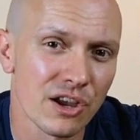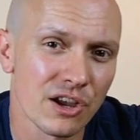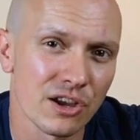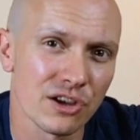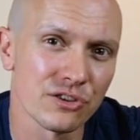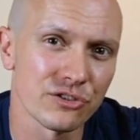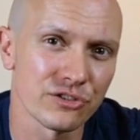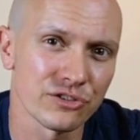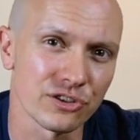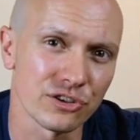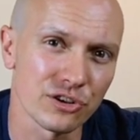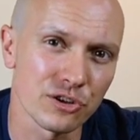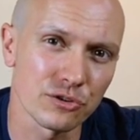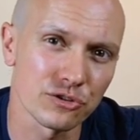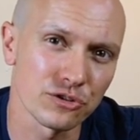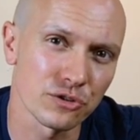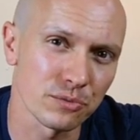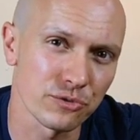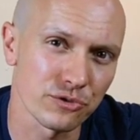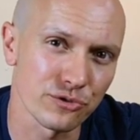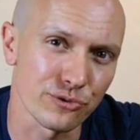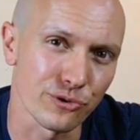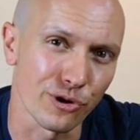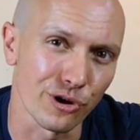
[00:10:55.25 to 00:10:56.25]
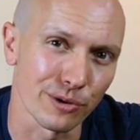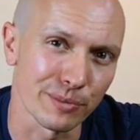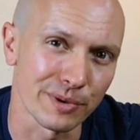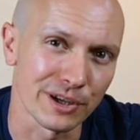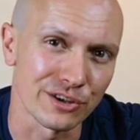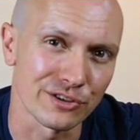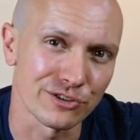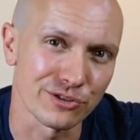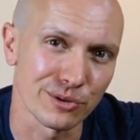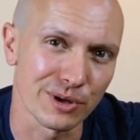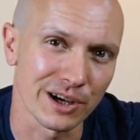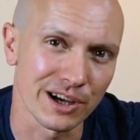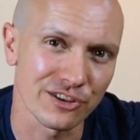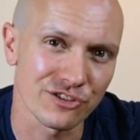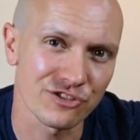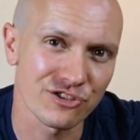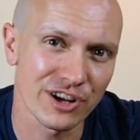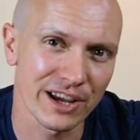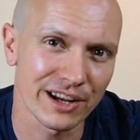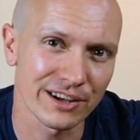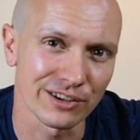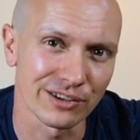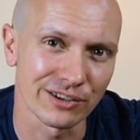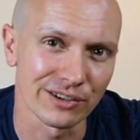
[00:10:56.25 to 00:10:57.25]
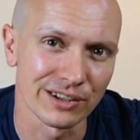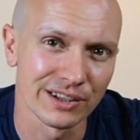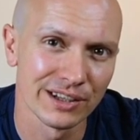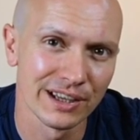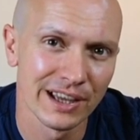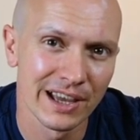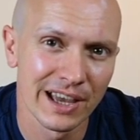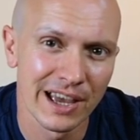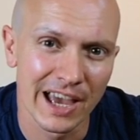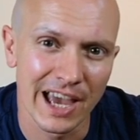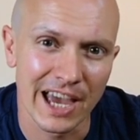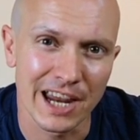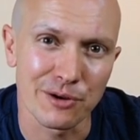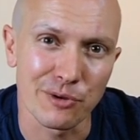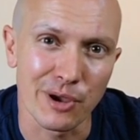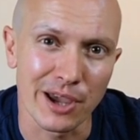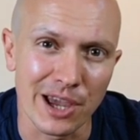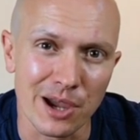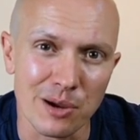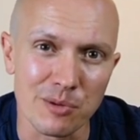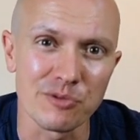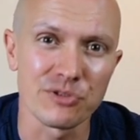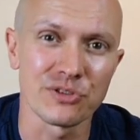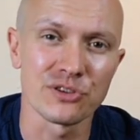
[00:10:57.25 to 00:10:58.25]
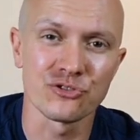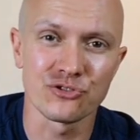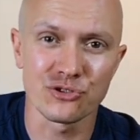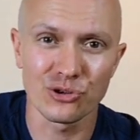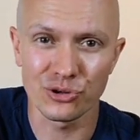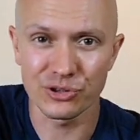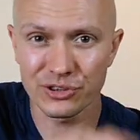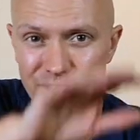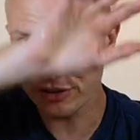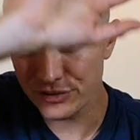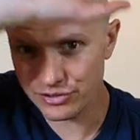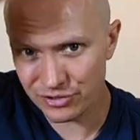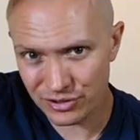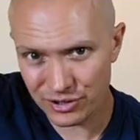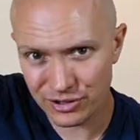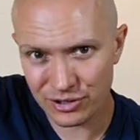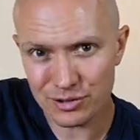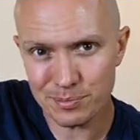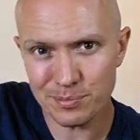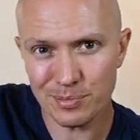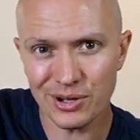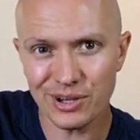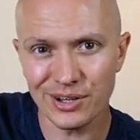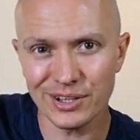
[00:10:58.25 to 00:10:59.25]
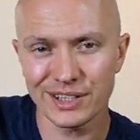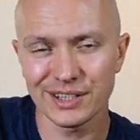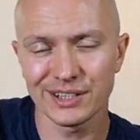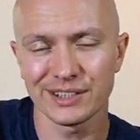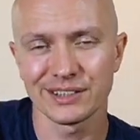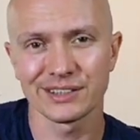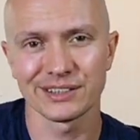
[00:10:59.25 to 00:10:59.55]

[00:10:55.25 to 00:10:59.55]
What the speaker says: consider subscribing to our channel. Anyway, I hope you've enjoyed this. Goodbye.